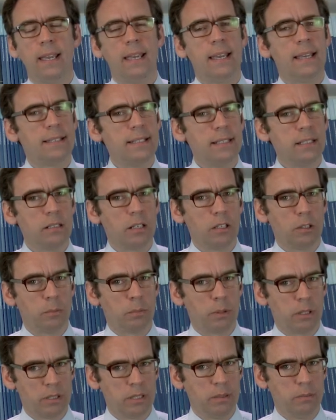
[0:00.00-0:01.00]
Is it not
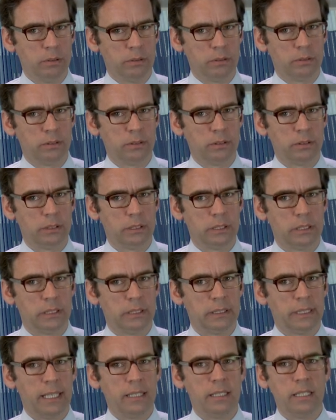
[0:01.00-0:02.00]
possible
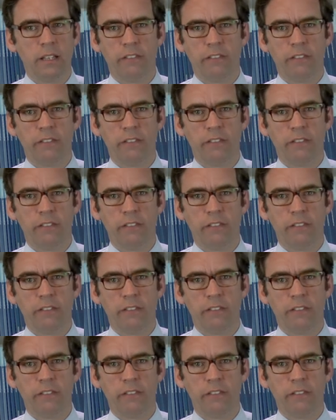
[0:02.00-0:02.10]
that the